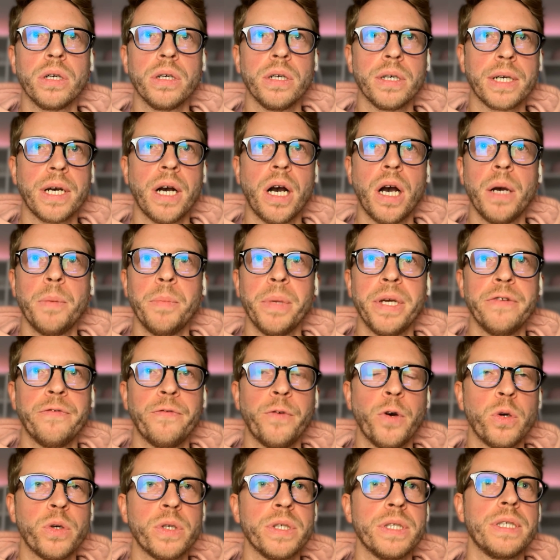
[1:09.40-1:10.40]
calm and
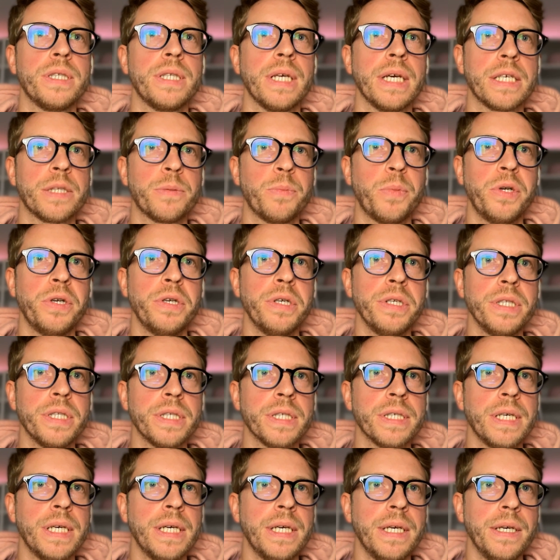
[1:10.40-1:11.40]
focused
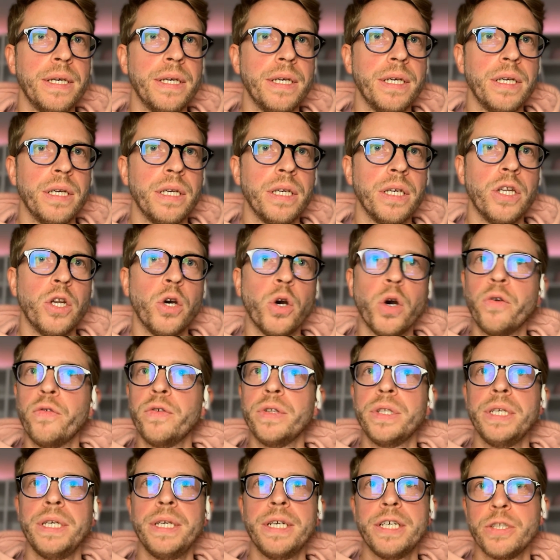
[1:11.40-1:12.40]
experience. Over
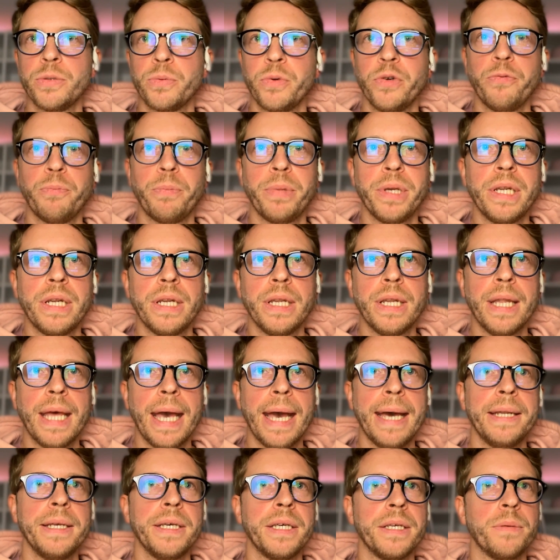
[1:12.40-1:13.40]
the years, we've been
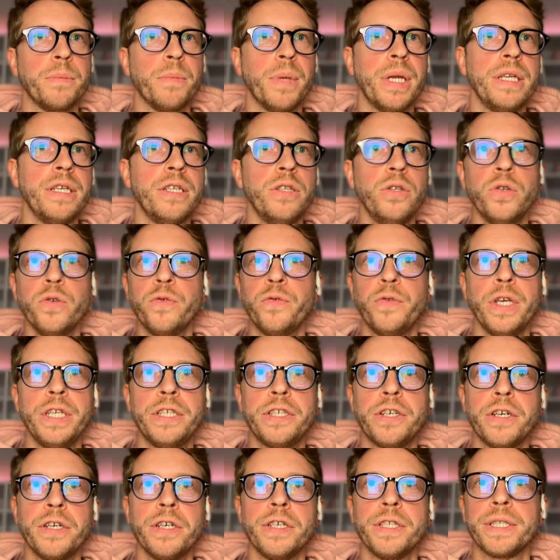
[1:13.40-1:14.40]
adding many new
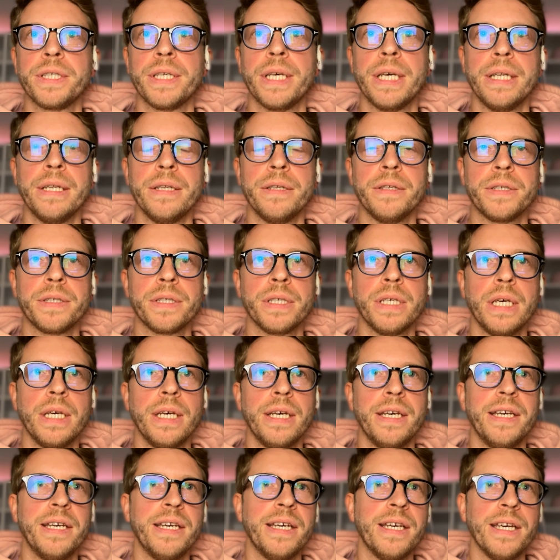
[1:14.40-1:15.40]
features and
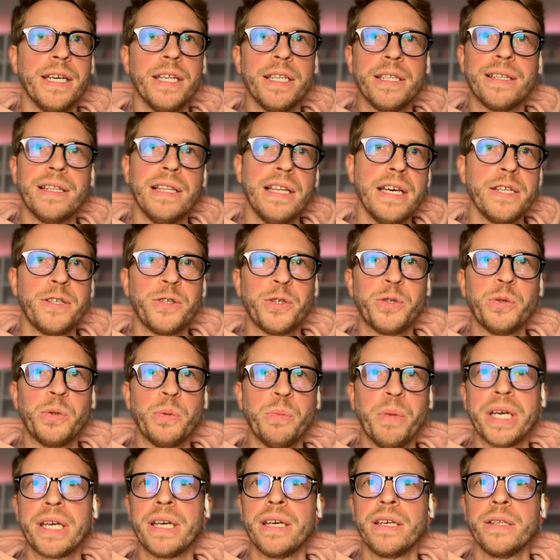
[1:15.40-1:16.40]
it led to
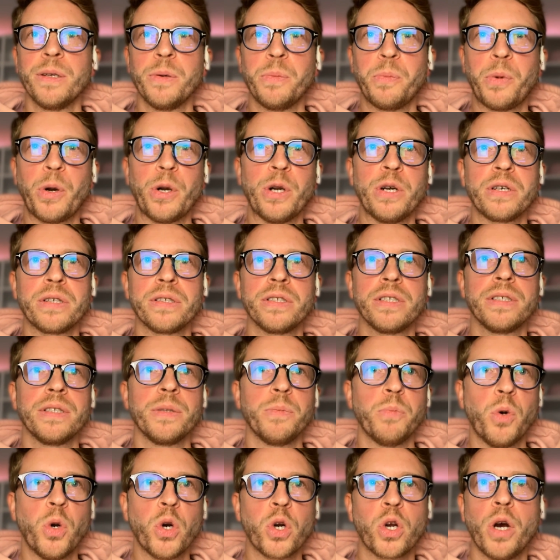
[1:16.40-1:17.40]
making the product
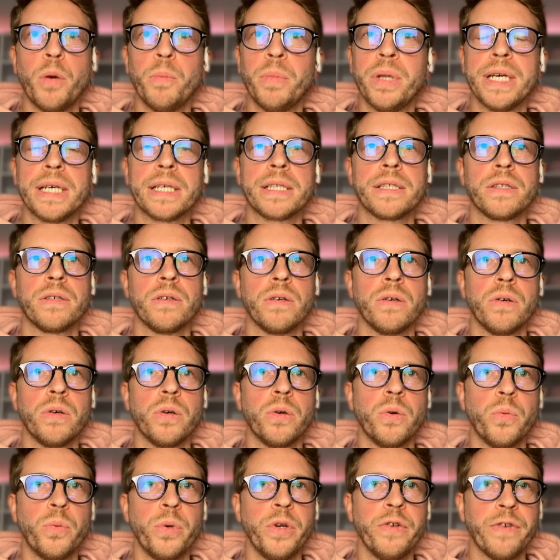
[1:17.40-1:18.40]
more complex.
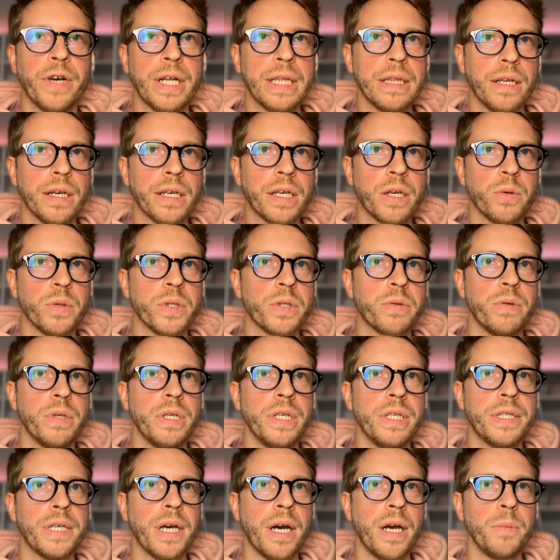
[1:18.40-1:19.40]
So we felt like it was
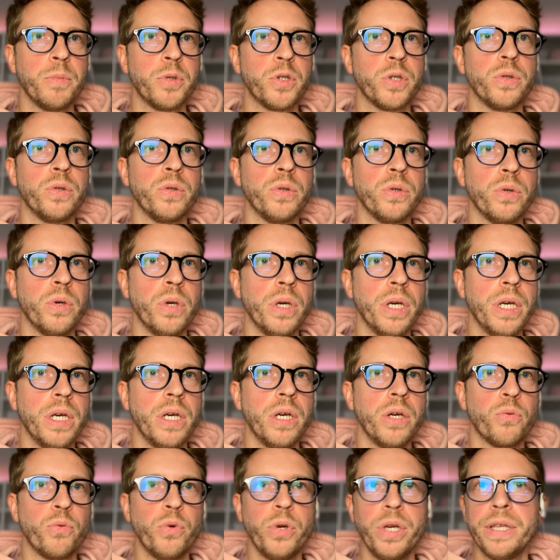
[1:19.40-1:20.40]
really time to
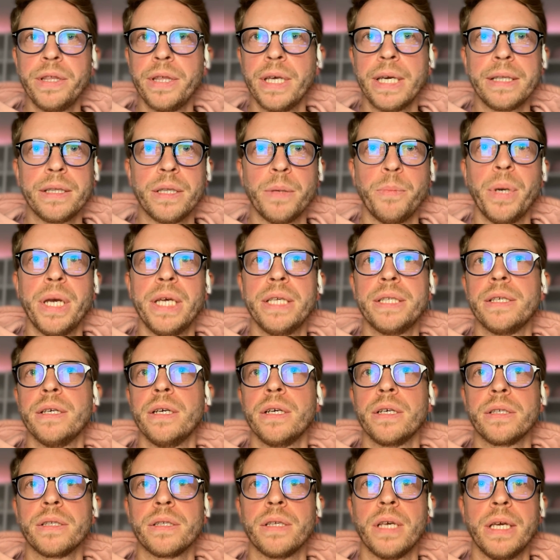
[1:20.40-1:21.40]
rethink the
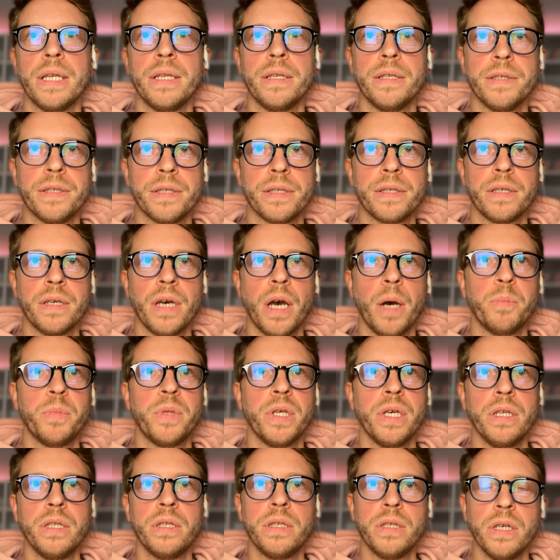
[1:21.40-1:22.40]
basics and
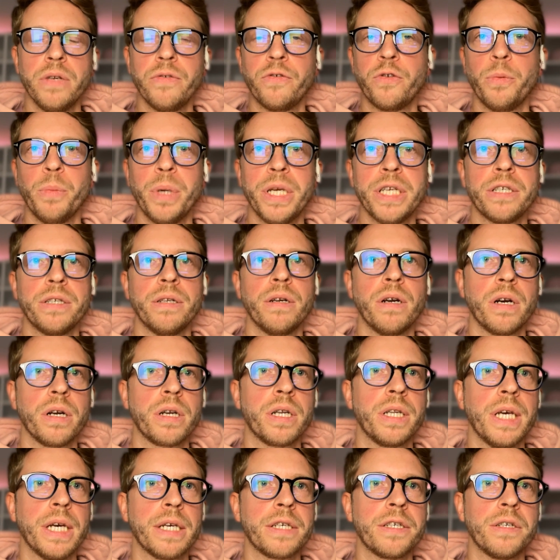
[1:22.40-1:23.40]
update the information
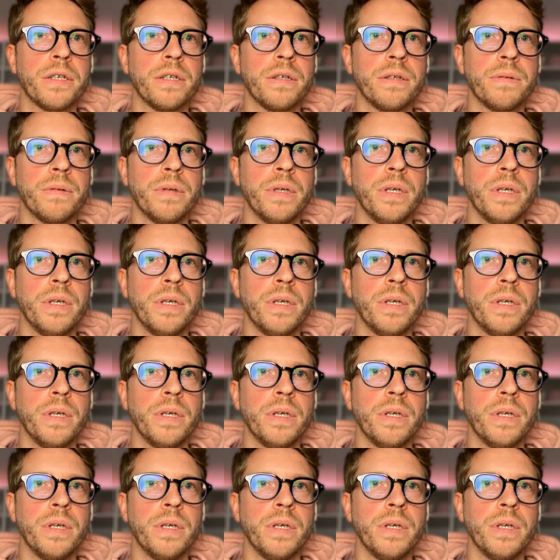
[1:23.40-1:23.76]
architecture.